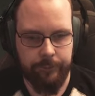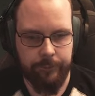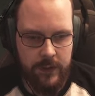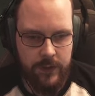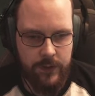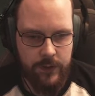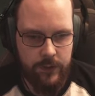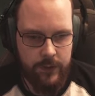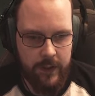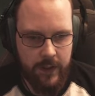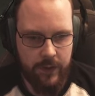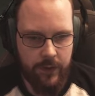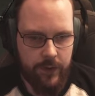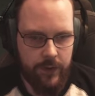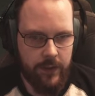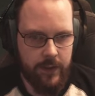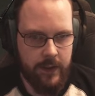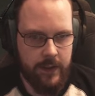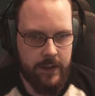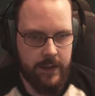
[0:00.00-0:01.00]

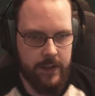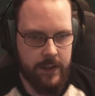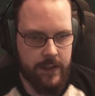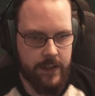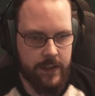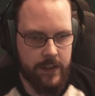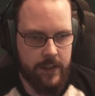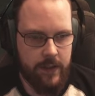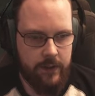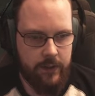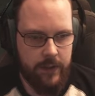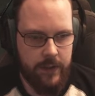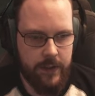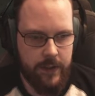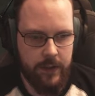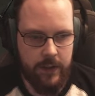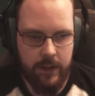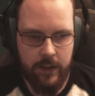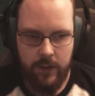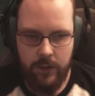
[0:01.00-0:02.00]
Strength and
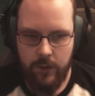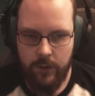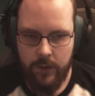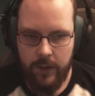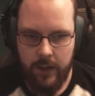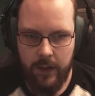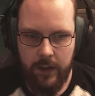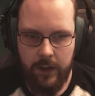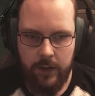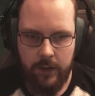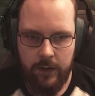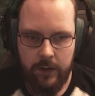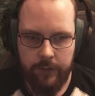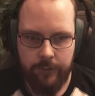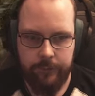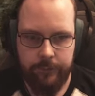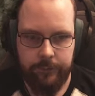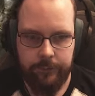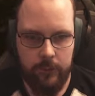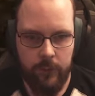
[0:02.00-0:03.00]
Dexterity. Okay.
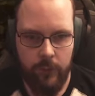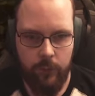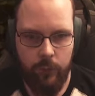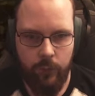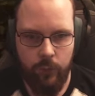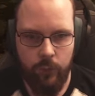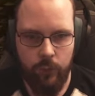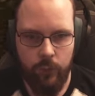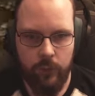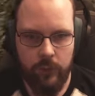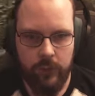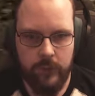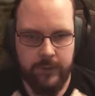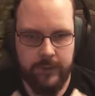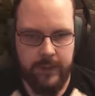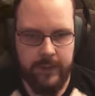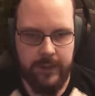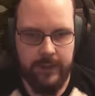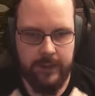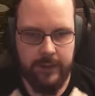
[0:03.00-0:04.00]
Ooh,
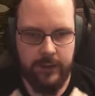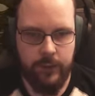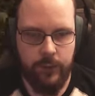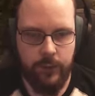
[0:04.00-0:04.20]
that's a